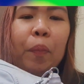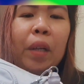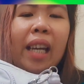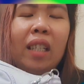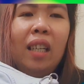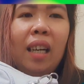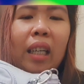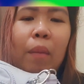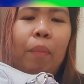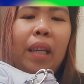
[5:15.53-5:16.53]
kitchen
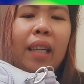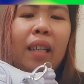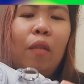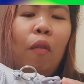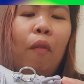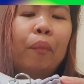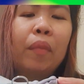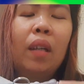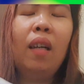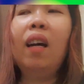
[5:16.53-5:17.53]
ng Kipling, yung
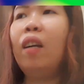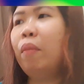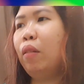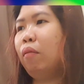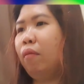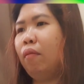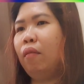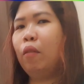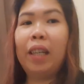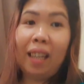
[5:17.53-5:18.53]

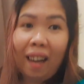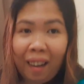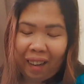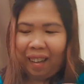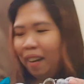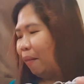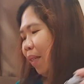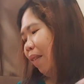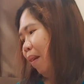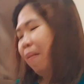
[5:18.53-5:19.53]
gorilla.
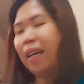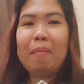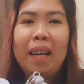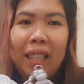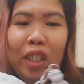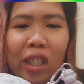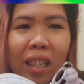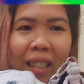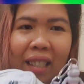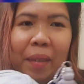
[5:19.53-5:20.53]
Basta may monkey siya
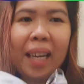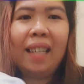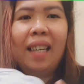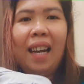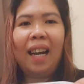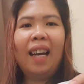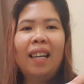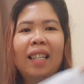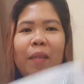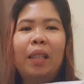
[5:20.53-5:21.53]
dyan. So, yan na.
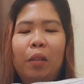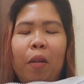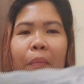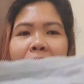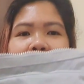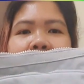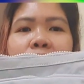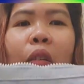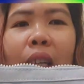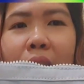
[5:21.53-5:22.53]
So, itong bag na
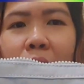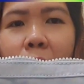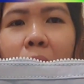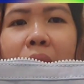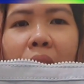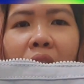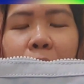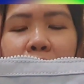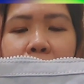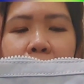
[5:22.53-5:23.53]
to, it's called
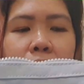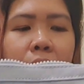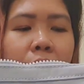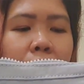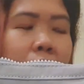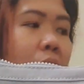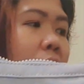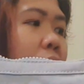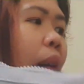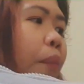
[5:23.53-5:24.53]
Curiosity.
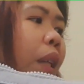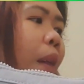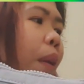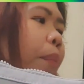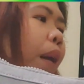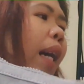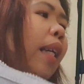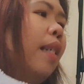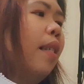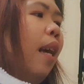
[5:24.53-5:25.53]
This type of
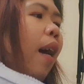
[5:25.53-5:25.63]
bag is